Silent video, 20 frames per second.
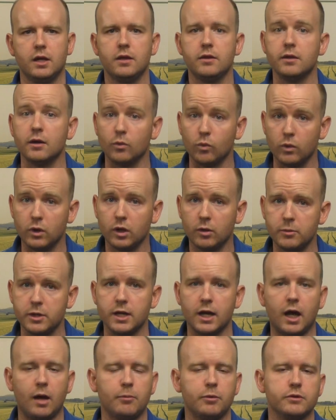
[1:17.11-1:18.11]
there will
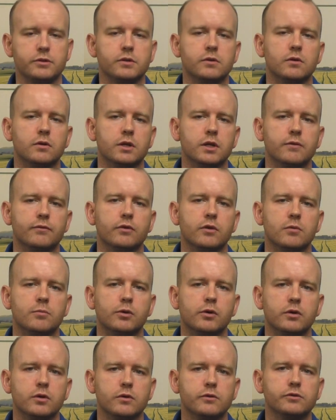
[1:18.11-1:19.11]
be opportunity for the
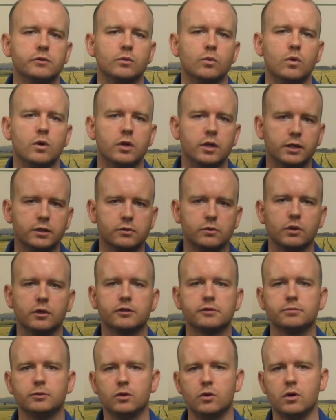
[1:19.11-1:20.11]
producer willing to
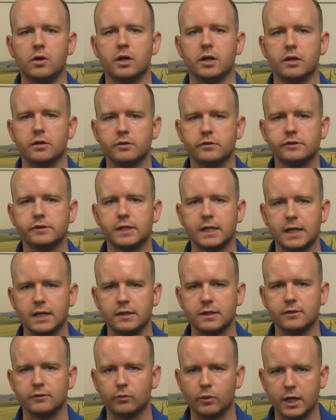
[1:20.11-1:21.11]
explore and
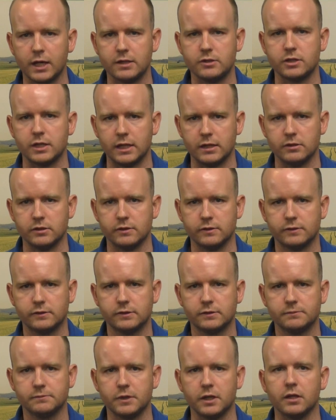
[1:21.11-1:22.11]
understand these rate changes.